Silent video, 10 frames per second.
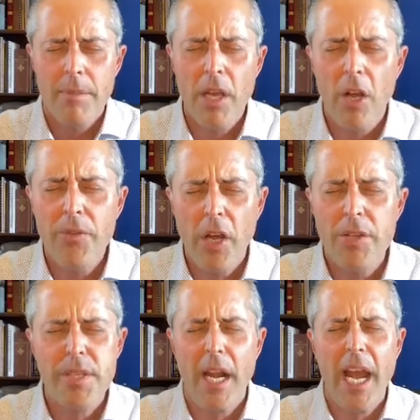Behold,
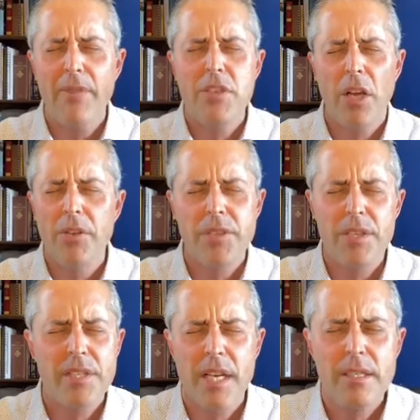those that I have
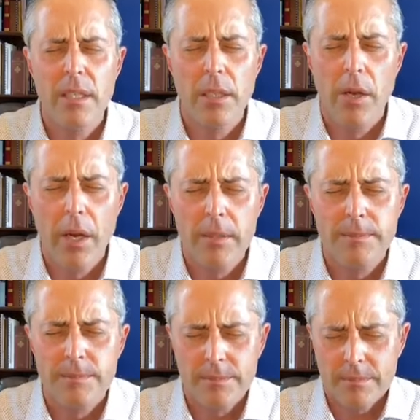chosen, says the Lord,
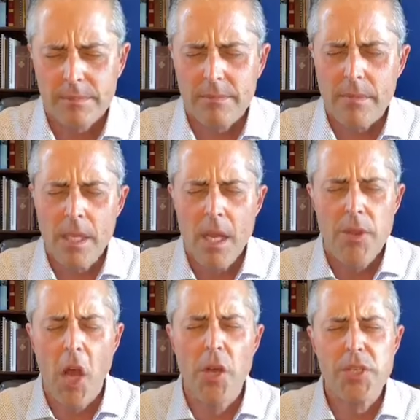
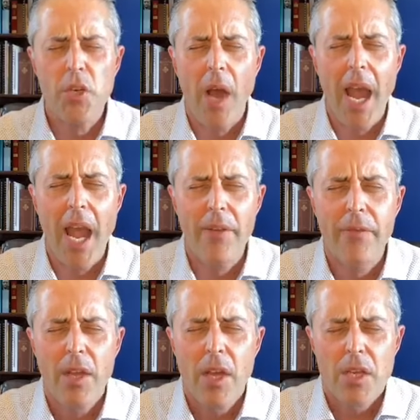those who I
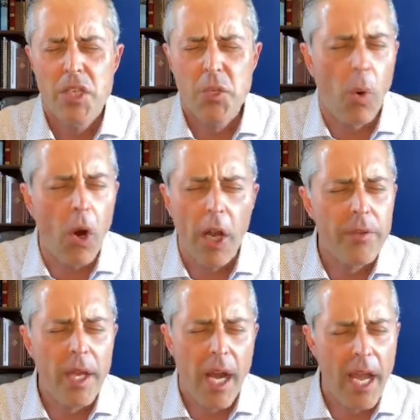have
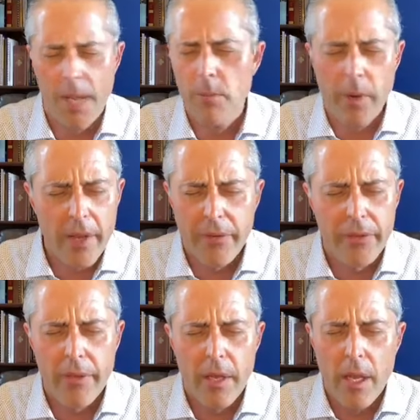sworn that I am
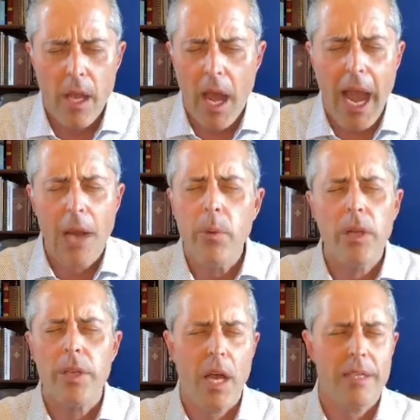with. I
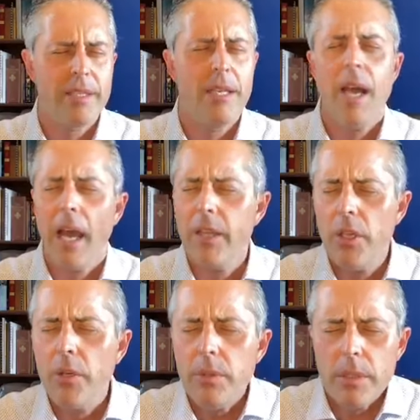will not deny
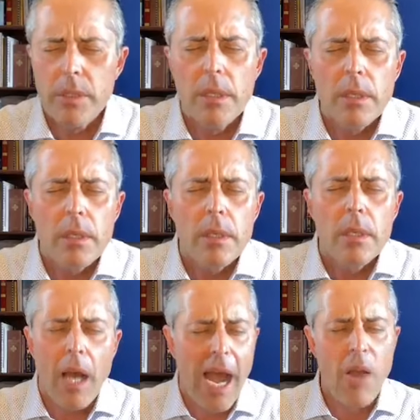you.
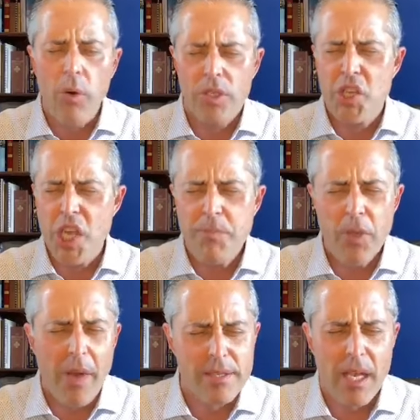I will keep
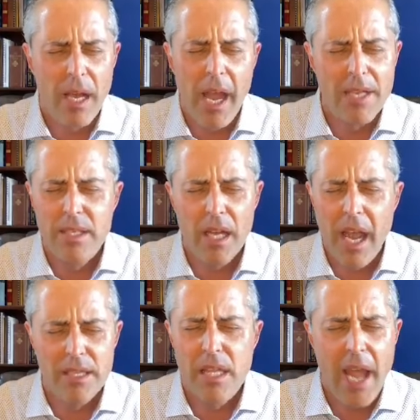you as, a, as, the,
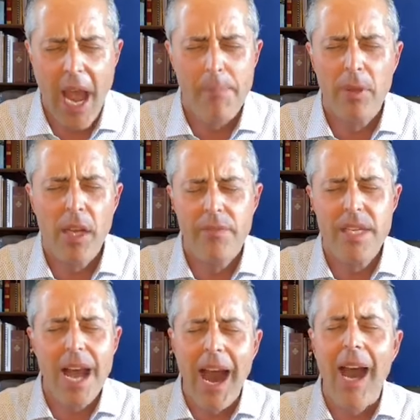as the apple of
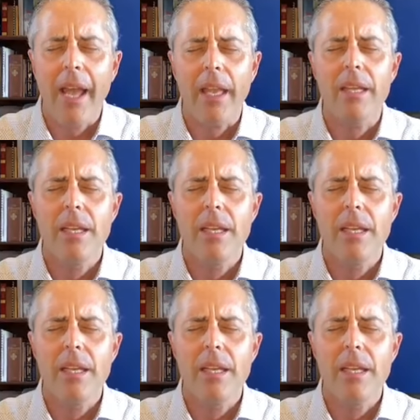the eye.